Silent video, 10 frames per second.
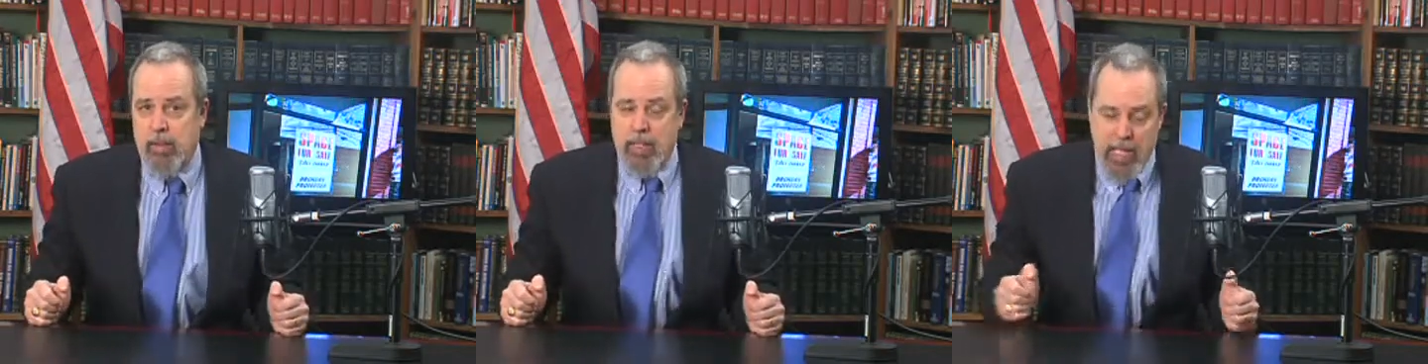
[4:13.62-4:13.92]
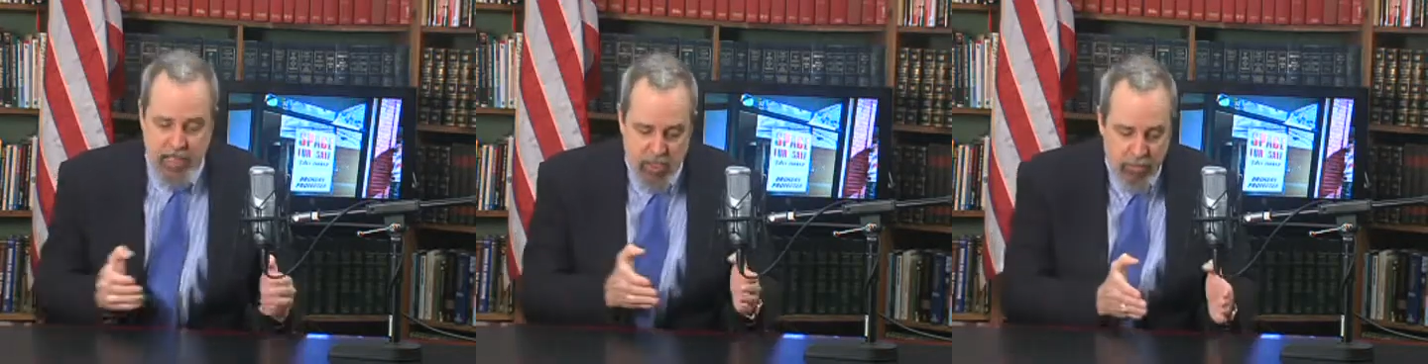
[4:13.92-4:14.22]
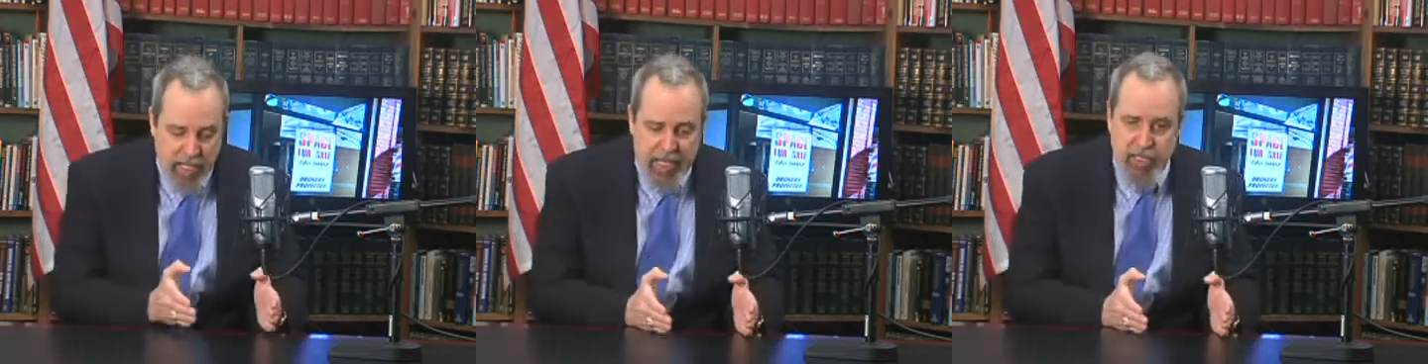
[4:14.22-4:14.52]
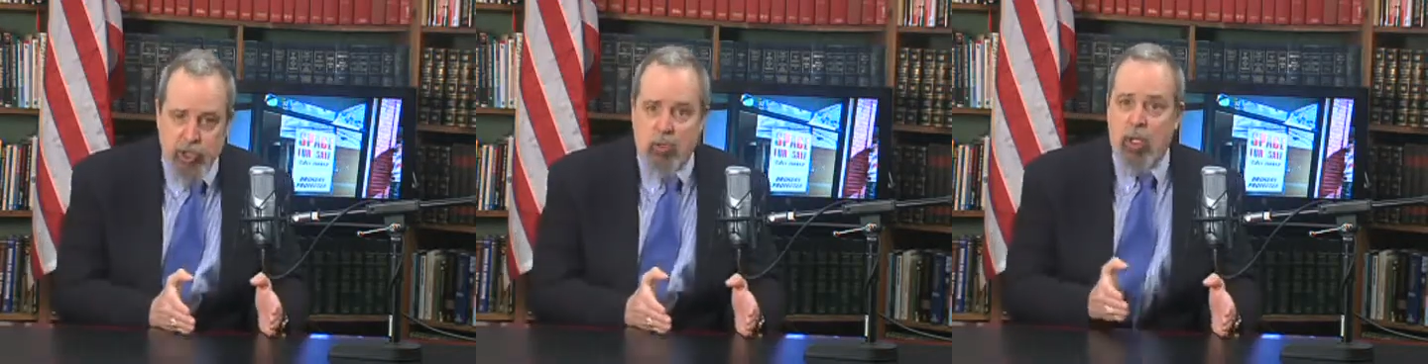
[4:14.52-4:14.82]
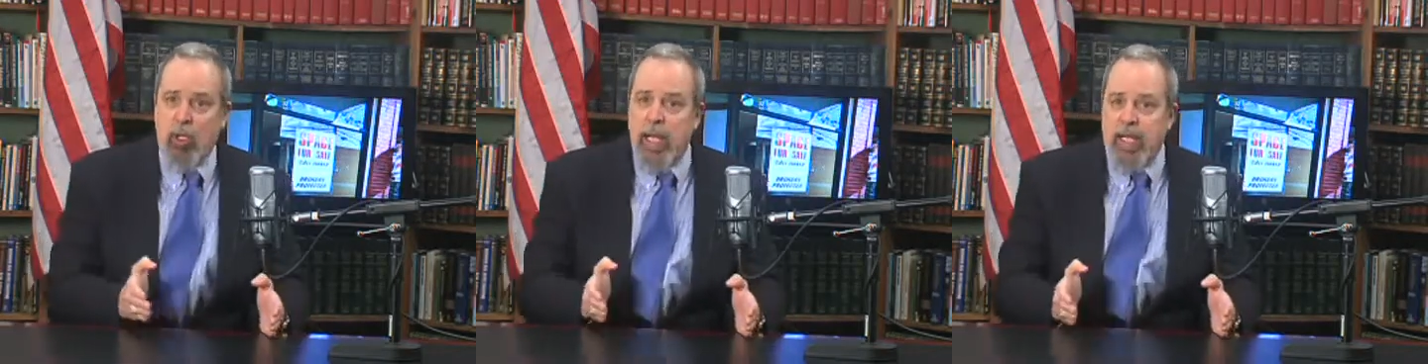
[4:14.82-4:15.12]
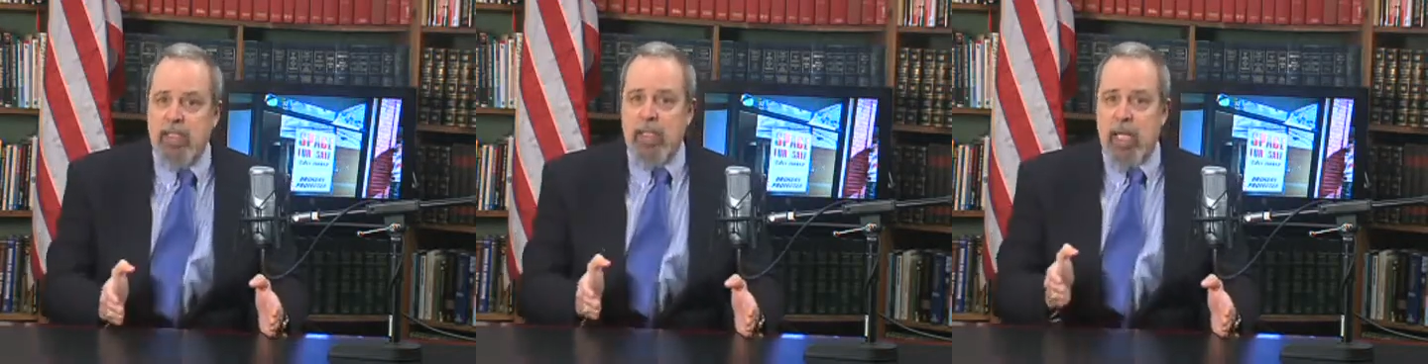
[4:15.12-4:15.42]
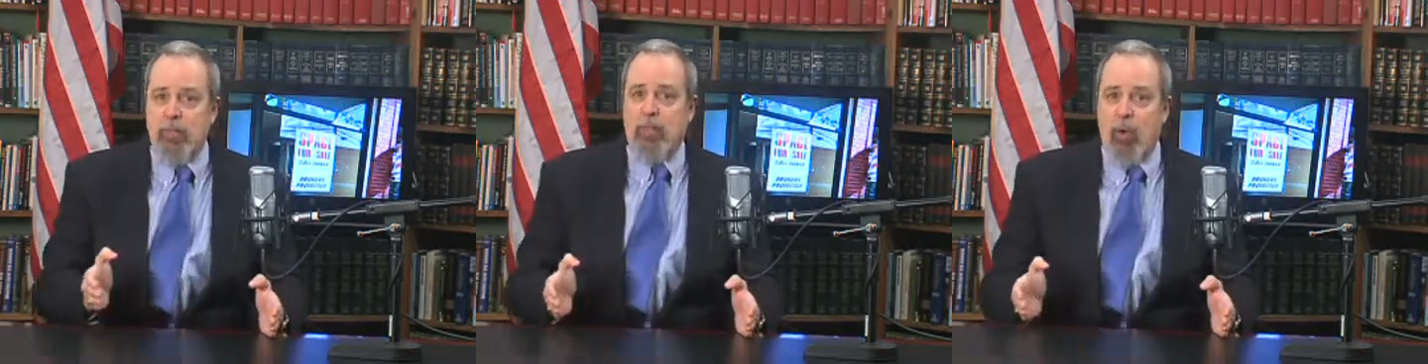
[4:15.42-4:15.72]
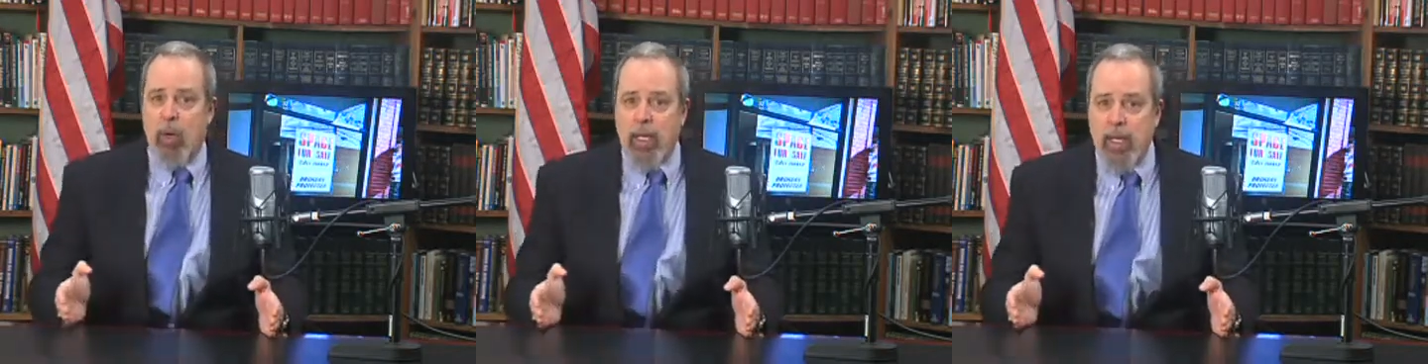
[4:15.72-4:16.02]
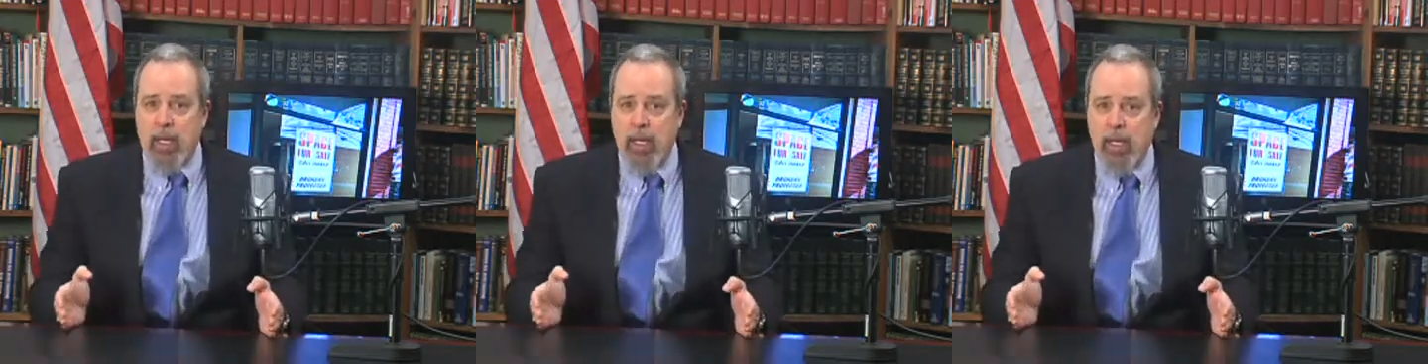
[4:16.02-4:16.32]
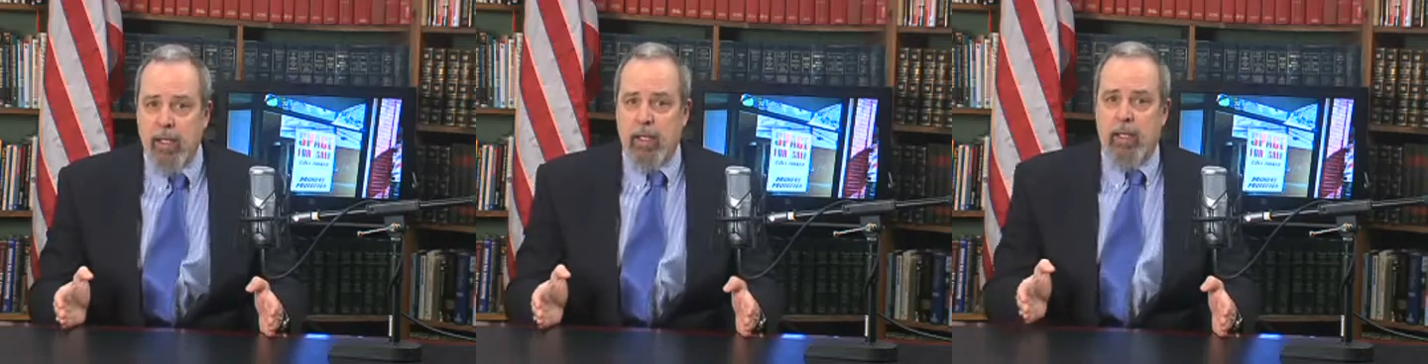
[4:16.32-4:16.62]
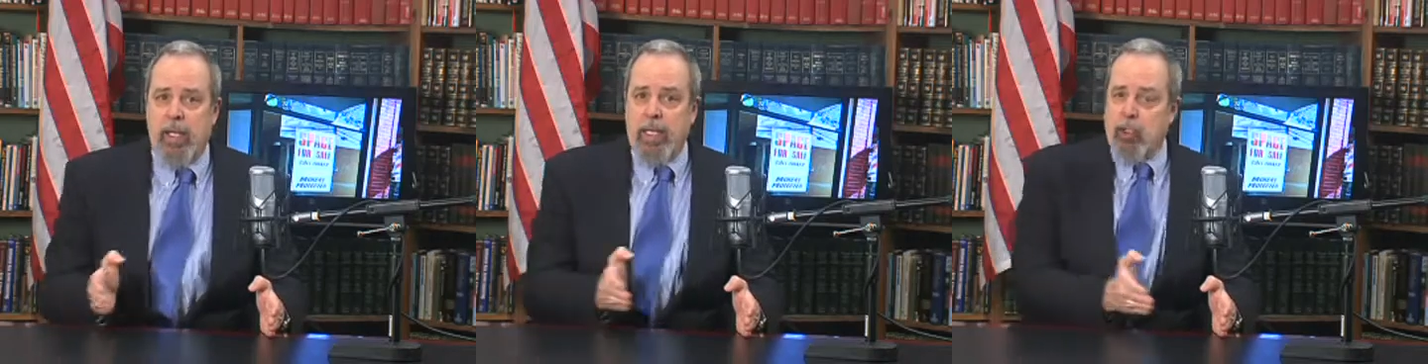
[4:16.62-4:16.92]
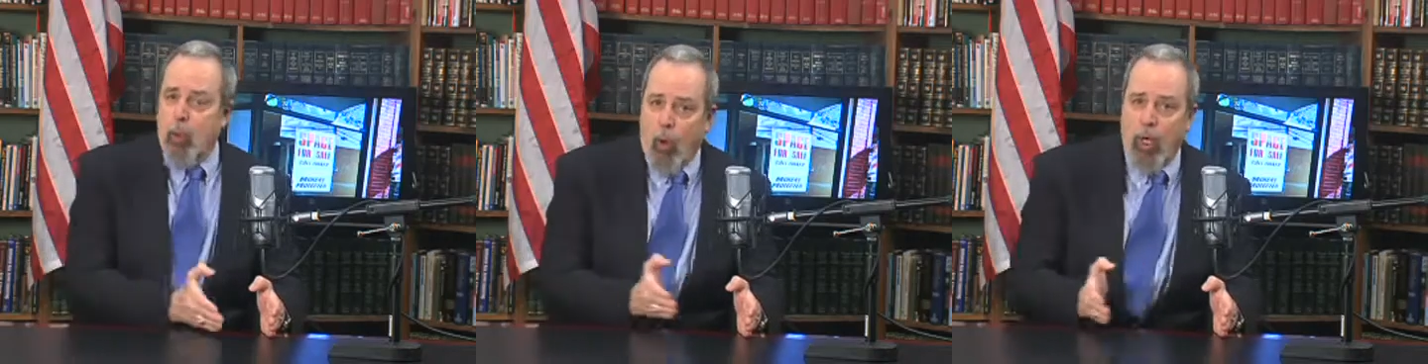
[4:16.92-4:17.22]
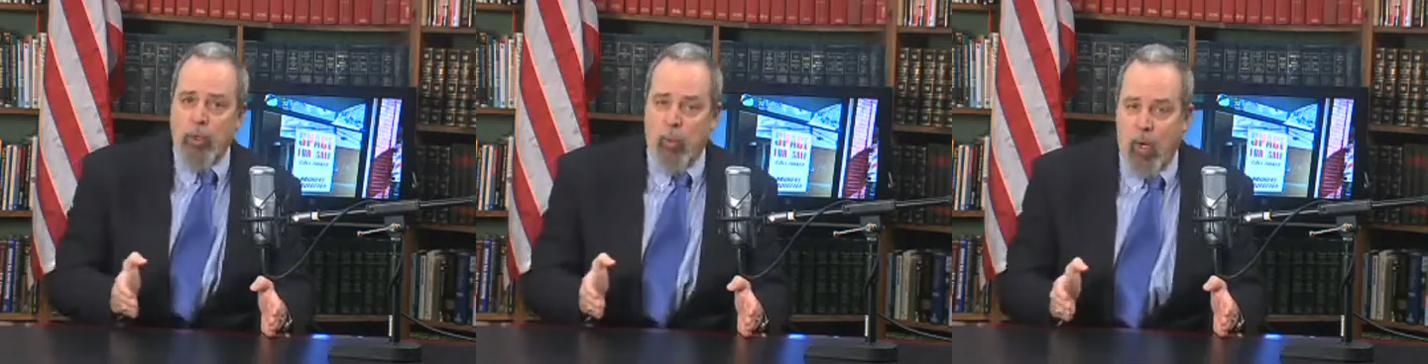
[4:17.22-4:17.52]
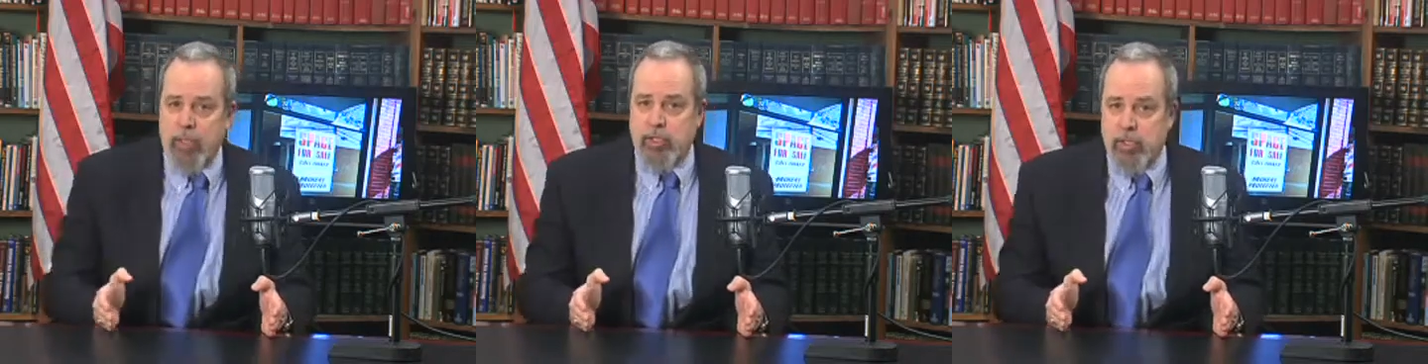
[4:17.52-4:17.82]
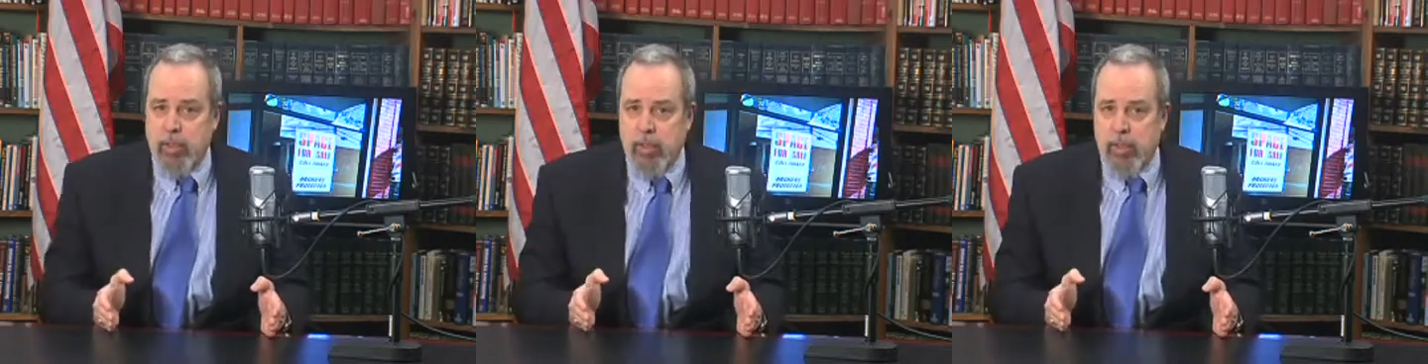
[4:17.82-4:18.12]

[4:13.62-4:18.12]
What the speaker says: As a manager, a lazy employee is warned once.